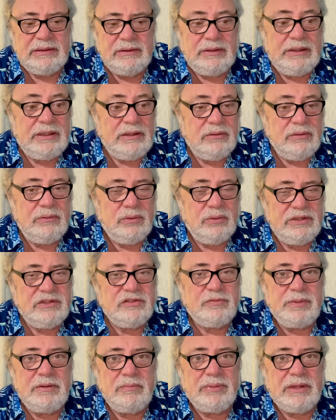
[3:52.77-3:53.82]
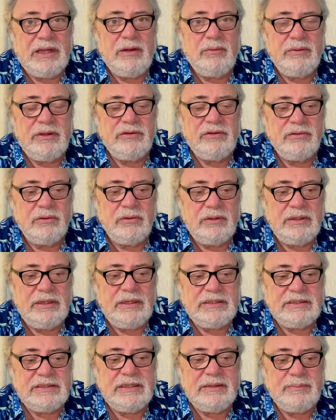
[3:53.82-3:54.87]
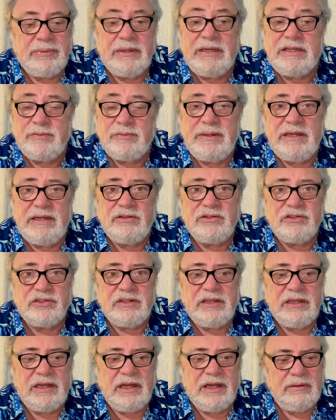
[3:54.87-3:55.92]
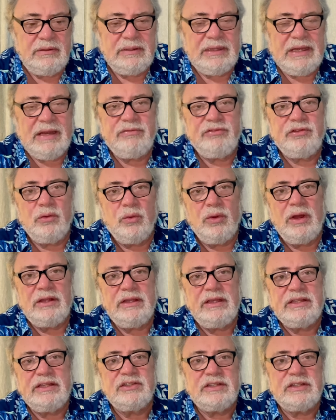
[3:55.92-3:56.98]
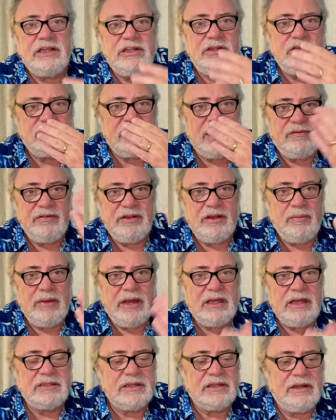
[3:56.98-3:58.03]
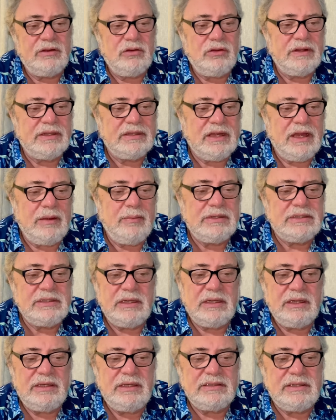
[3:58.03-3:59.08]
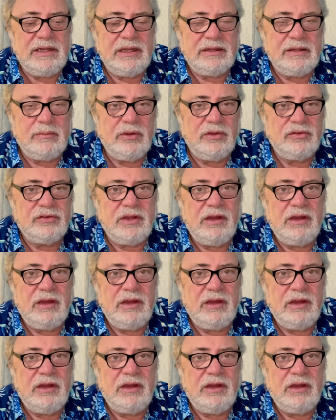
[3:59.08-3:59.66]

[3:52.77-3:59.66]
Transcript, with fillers: you know, we just been plowing through it. It's it, but it's been interesting. I, after a while, you just get used to having a mask on all the time. It's not it's not the most